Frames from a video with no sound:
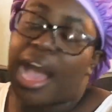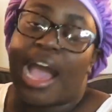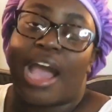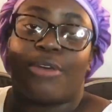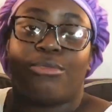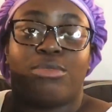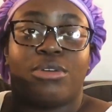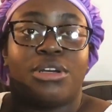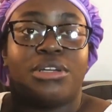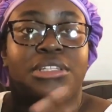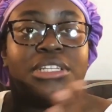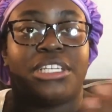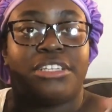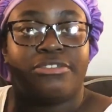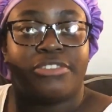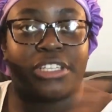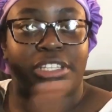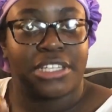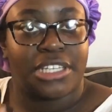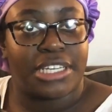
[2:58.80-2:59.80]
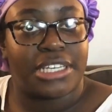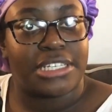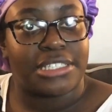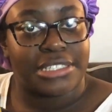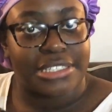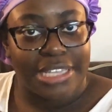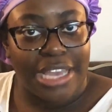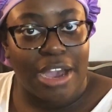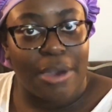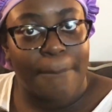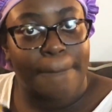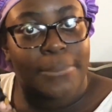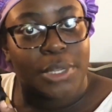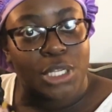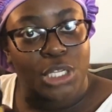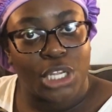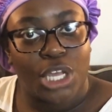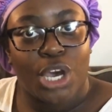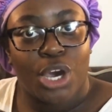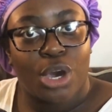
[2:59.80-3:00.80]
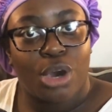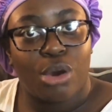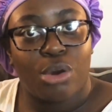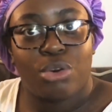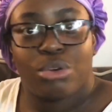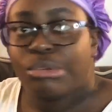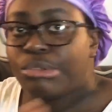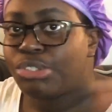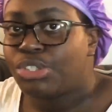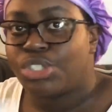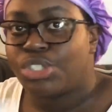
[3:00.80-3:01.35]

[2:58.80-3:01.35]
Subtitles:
I will leave the link down below